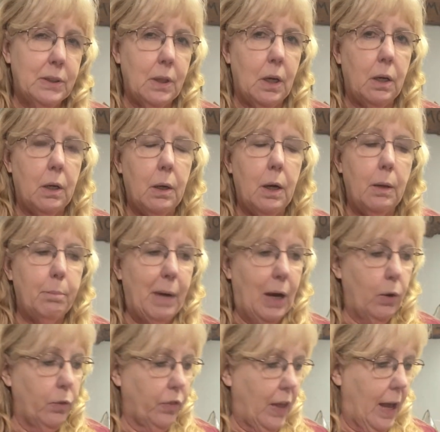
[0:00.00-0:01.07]

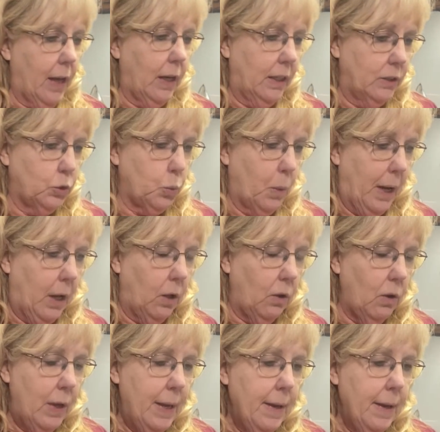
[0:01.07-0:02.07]
about that as well.